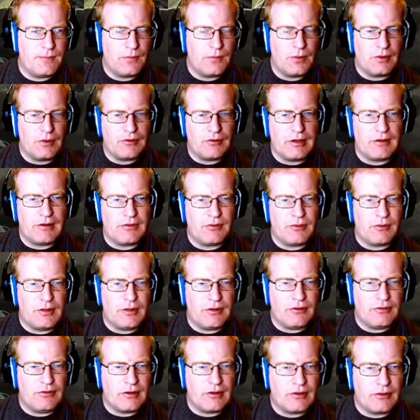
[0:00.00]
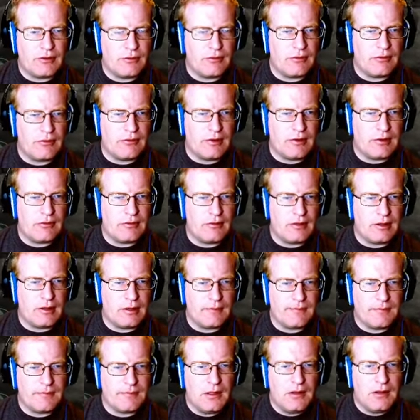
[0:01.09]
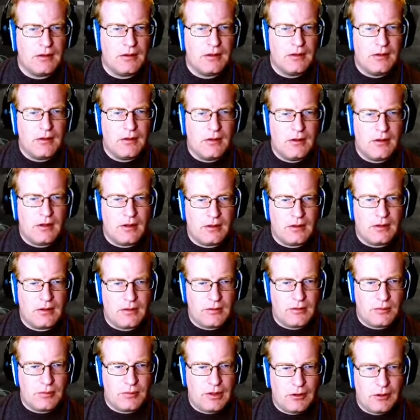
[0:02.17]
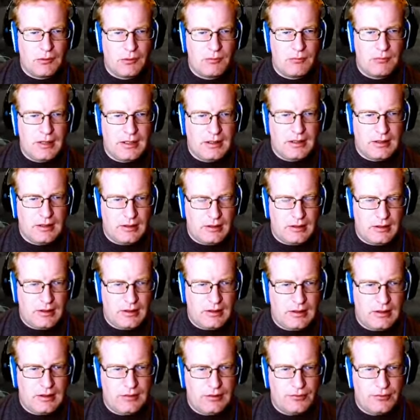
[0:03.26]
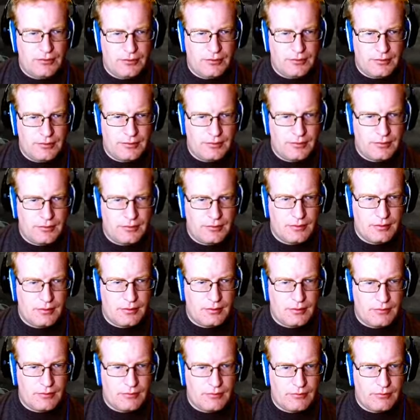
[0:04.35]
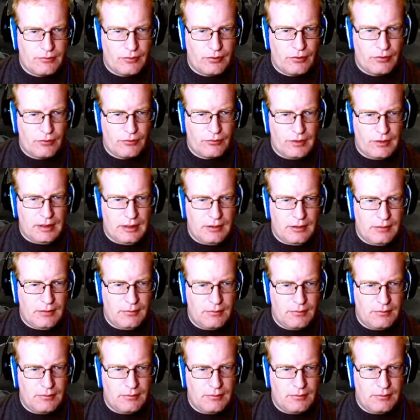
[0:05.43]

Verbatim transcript: Which I guess I need to check those if I, yeah. Uh, we are making here uh, three